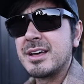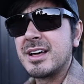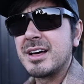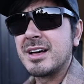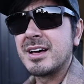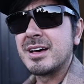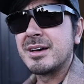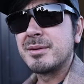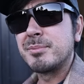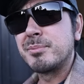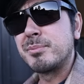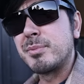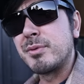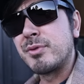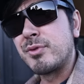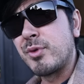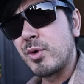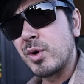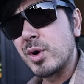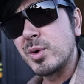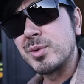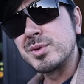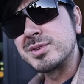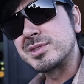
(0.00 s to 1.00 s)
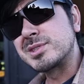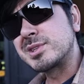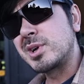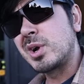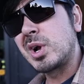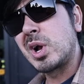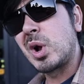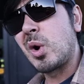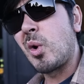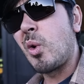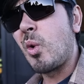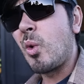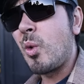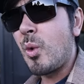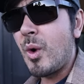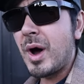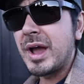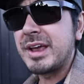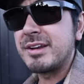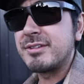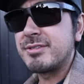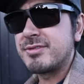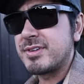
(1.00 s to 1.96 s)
Uh, before it was quite